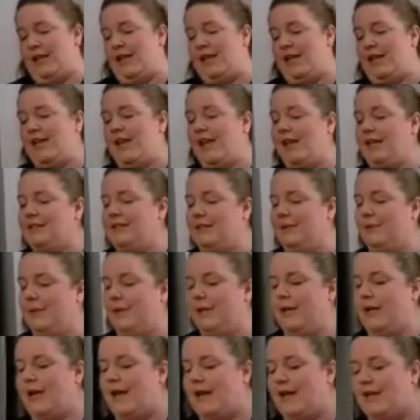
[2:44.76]
Next thing
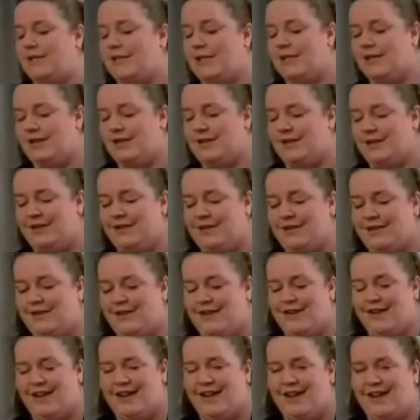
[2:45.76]
we're going to add,
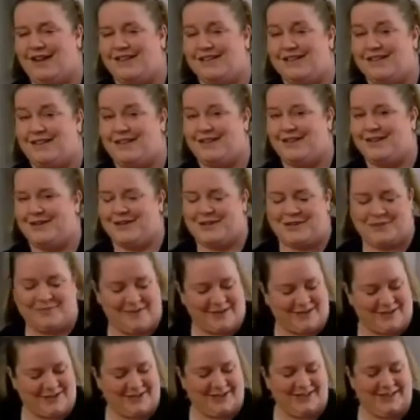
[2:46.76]
it's a large
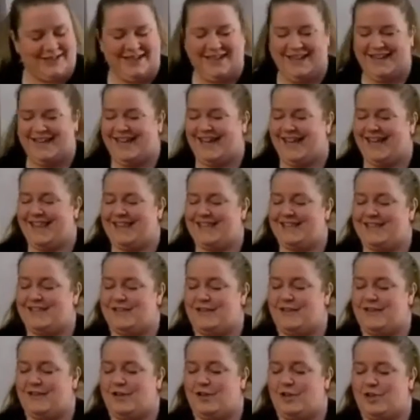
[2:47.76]
measure, and this is
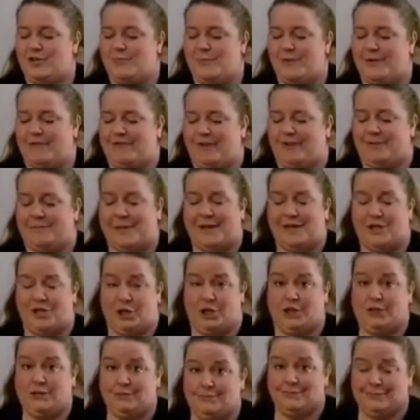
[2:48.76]
a large
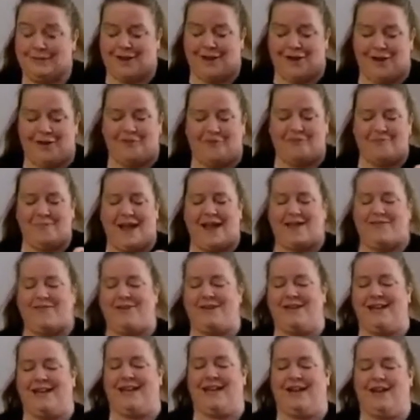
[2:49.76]
measure of
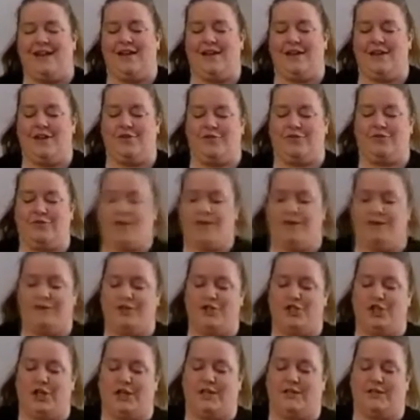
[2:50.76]
Perryley
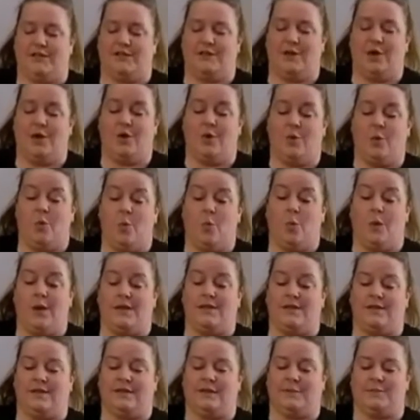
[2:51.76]
Craft Gin's
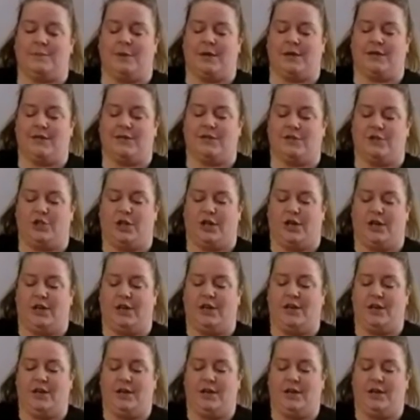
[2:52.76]
winter spiced gin.